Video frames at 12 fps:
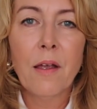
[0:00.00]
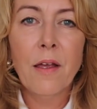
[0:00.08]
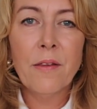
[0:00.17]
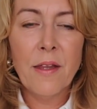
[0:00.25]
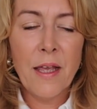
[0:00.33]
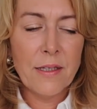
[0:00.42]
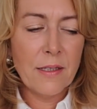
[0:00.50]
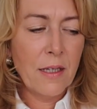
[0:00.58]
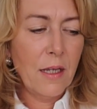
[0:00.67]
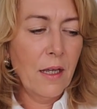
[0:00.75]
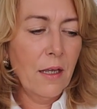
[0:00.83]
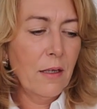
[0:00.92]
And that's
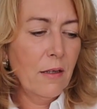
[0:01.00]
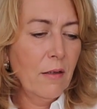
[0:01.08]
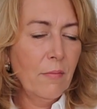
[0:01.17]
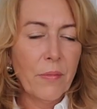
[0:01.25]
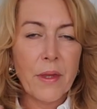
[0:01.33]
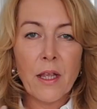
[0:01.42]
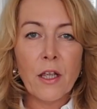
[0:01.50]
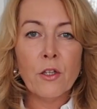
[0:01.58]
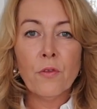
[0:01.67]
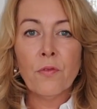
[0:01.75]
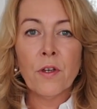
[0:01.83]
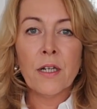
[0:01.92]
it.
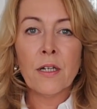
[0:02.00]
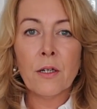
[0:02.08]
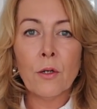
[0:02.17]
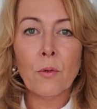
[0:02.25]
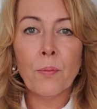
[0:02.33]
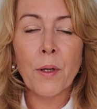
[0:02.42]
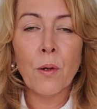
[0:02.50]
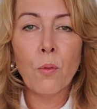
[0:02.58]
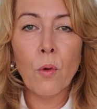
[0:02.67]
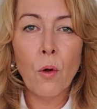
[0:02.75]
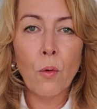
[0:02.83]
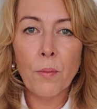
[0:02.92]
You feel a little bit of
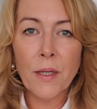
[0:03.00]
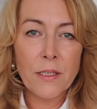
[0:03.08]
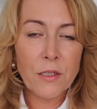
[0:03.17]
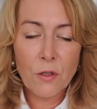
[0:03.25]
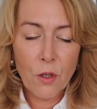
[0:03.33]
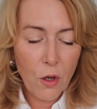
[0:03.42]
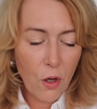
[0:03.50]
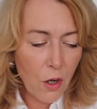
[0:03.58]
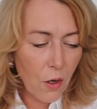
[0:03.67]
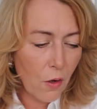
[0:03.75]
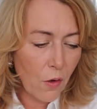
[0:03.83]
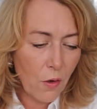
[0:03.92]
warm, it's not
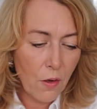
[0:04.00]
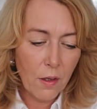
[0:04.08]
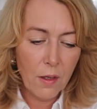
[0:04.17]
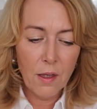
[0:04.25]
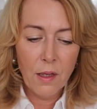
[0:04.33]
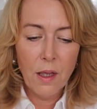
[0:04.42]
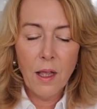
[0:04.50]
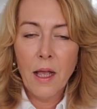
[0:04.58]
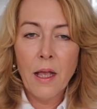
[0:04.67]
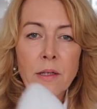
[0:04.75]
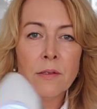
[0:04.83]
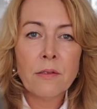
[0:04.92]
hot,
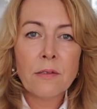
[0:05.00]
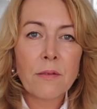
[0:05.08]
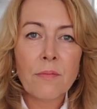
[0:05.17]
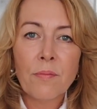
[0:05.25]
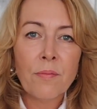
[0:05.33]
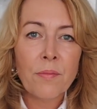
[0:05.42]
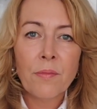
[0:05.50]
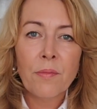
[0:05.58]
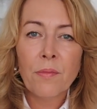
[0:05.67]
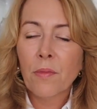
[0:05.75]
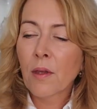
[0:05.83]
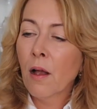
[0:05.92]
and
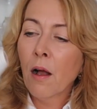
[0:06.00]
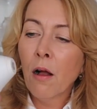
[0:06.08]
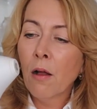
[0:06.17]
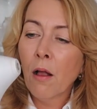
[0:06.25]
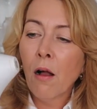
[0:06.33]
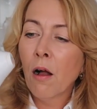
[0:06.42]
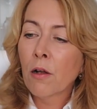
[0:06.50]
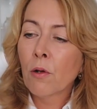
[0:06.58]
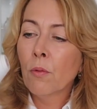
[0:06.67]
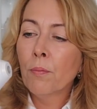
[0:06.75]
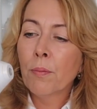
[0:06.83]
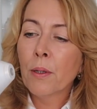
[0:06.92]
I
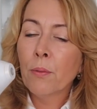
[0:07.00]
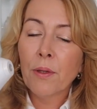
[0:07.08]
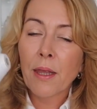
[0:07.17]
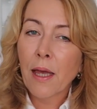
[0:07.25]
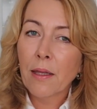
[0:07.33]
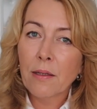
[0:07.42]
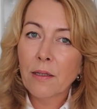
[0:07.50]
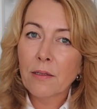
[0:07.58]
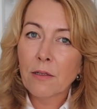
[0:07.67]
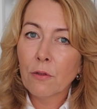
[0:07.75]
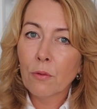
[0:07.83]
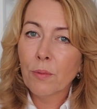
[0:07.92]
couldn't be without
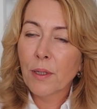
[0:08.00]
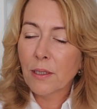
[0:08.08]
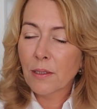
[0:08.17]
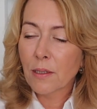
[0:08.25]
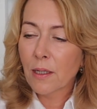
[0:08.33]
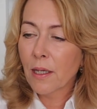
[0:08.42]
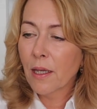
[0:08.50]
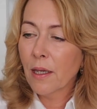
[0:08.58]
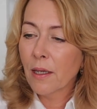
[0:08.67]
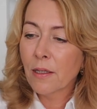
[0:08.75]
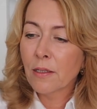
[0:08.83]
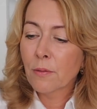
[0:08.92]
this little piece of
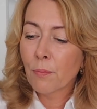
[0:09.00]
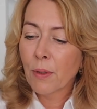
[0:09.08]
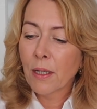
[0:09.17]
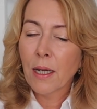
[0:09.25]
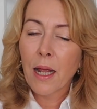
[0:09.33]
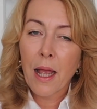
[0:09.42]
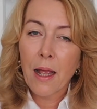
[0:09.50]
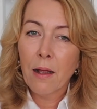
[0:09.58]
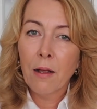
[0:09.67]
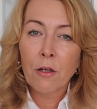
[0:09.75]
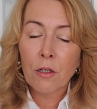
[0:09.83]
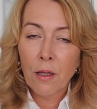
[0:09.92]
kit. It's been
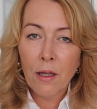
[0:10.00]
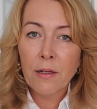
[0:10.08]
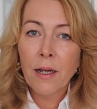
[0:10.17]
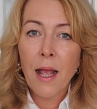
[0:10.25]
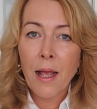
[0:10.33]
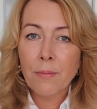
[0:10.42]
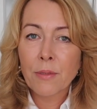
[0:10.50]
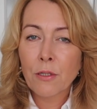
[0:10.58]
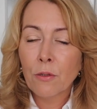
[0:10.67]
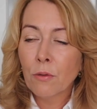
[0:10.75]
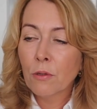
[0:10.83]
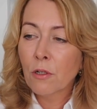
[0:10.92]
an
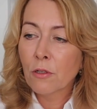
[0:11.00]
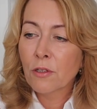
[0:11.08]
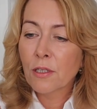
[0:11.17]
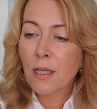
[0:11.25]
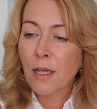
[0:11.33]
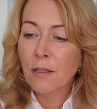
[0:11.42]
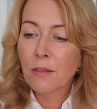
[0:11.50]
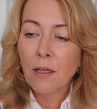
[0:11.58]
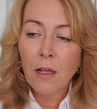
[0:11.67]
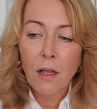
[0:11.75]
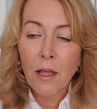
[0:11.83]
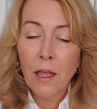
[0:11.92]
absolute godsend.
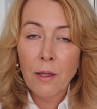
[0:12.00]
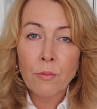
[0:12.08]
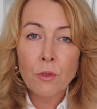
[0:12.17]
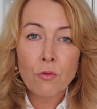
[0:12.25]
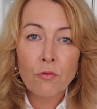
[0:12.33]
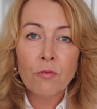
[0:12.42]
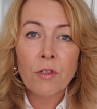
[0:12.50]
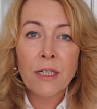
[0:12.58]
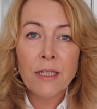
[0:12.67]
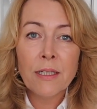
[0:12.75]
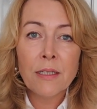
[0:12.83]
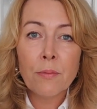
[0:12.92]
It was
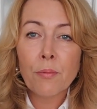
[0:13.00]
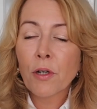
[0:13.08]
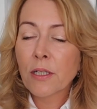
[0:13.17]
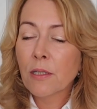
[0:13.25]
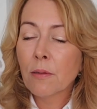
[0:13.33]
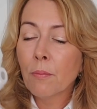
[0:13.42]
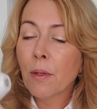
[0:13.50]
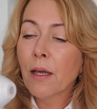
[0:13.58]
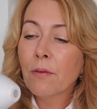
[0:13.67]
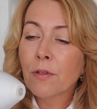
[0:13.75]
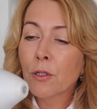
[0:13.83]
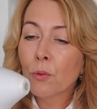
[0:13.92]
really depressing me
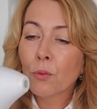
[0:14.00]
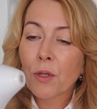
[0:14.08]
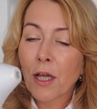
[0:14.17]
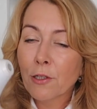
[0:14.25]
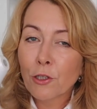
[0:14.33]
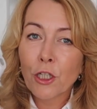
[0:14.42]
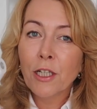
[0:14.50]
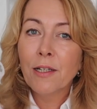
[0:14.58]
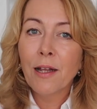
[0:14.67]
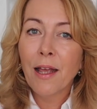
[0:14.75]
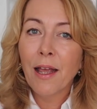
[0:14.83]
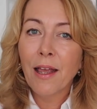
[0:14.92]
having all that
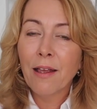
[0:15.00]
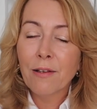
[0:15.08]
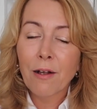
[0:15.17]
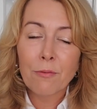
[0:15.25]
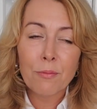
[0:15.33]
chin hair.